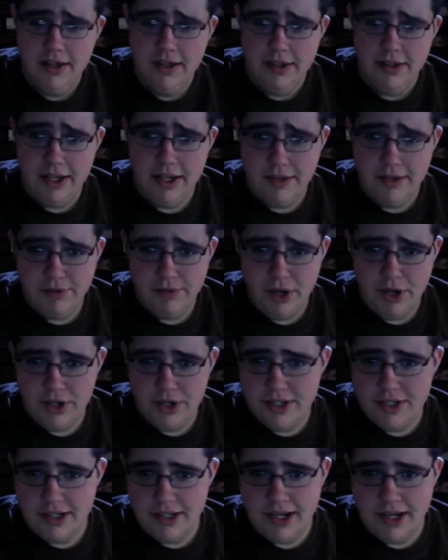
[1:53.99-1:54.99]
that
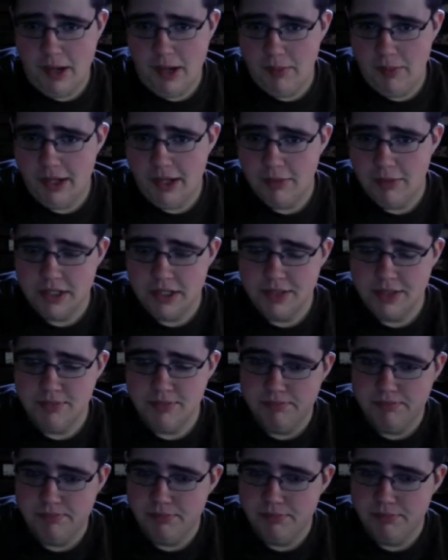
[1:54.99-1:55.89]
varies the combat, but it's